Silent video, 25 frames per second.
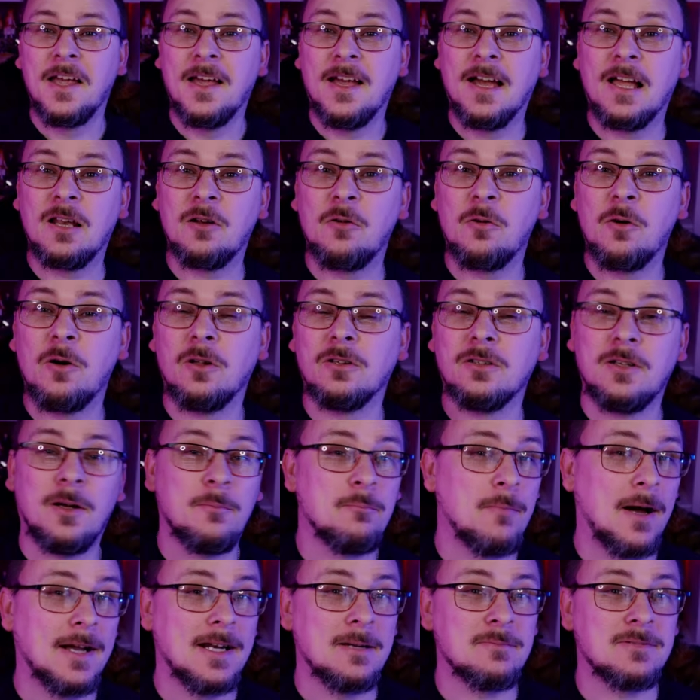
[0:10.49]
Hello all,
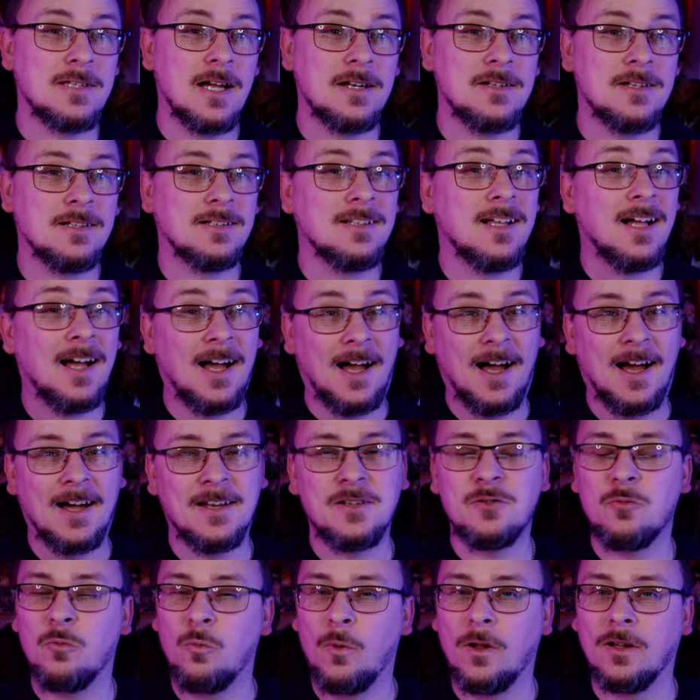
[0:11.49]
my name's Daniel
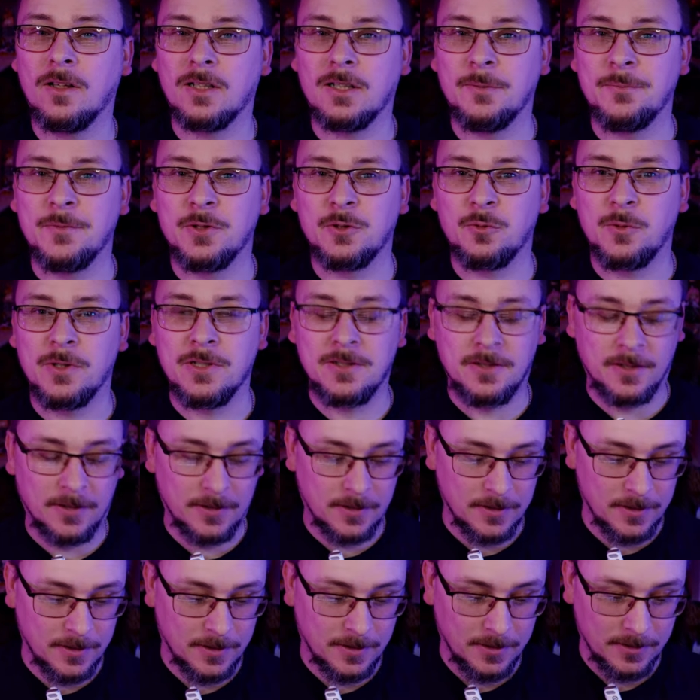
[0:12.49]
and welcome to Twisted
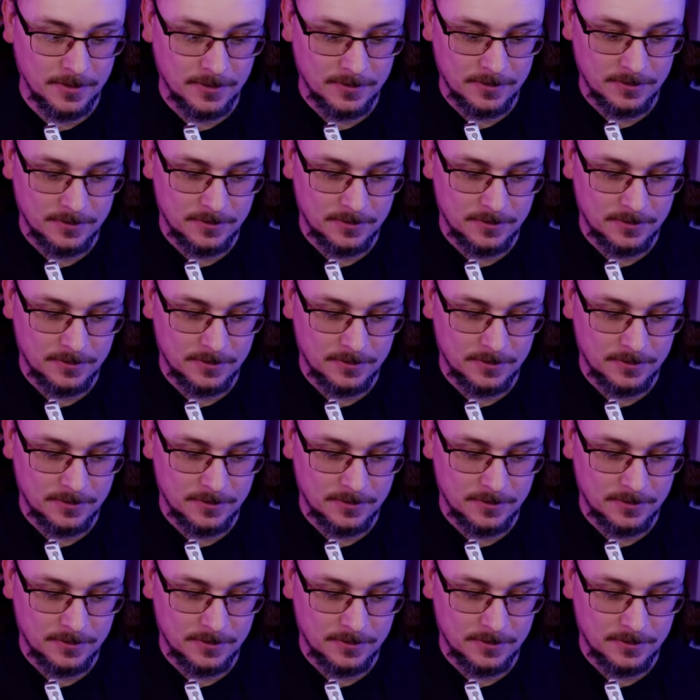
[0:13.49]
Geek.